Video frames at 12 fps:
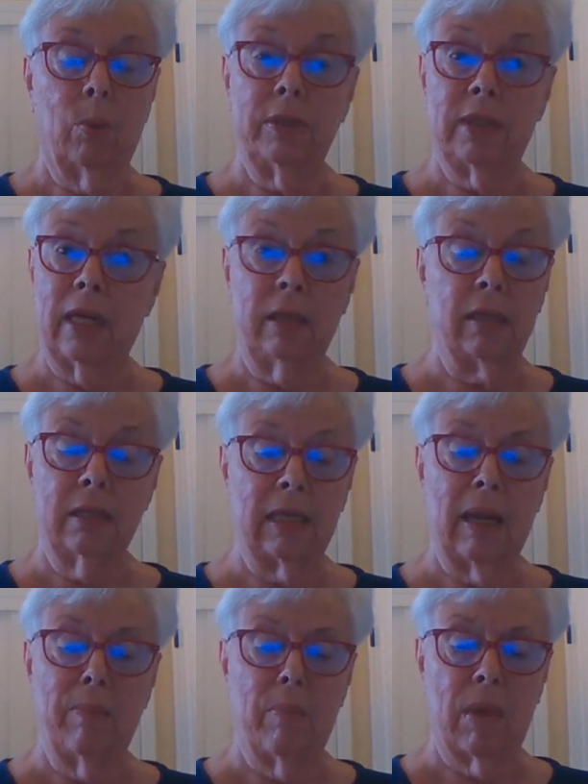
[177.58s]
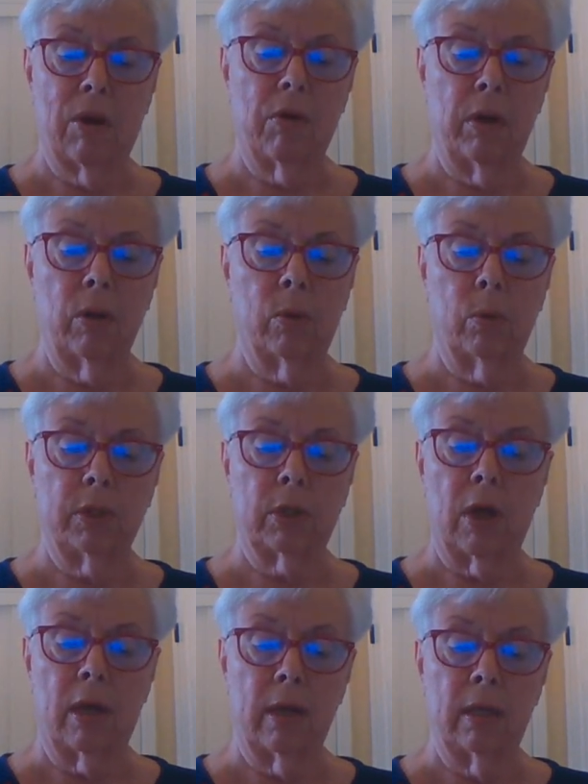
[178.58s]
Was that the same Mary who was
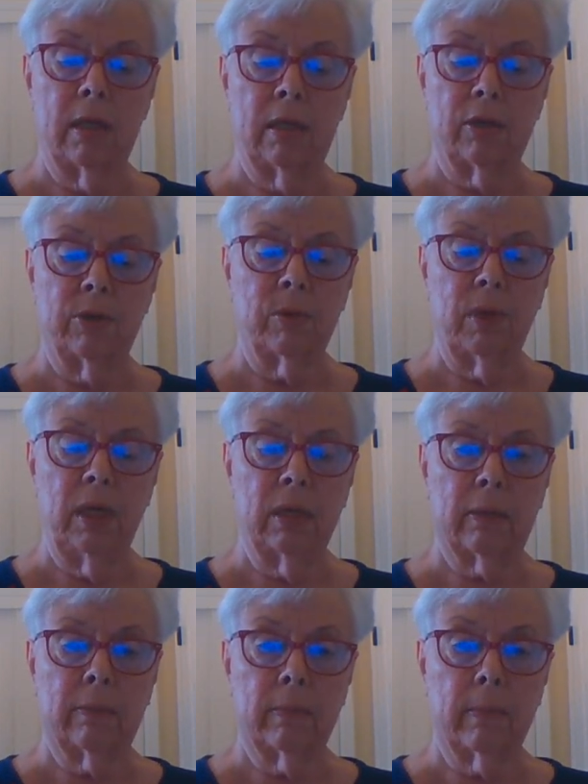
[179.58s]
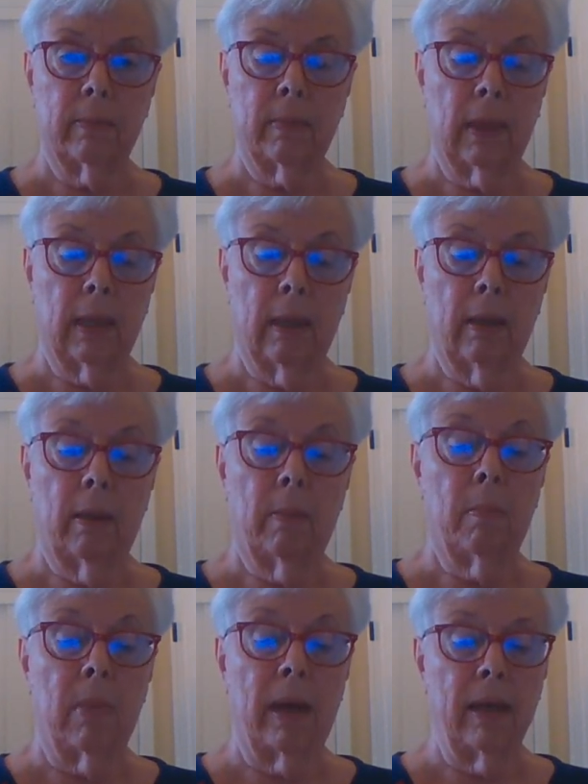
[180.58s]
caught in adultery?
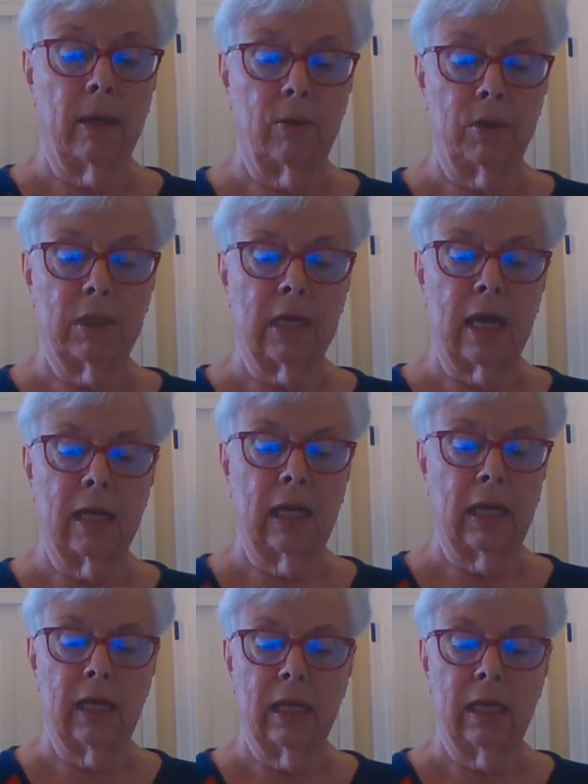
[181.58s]
My understanding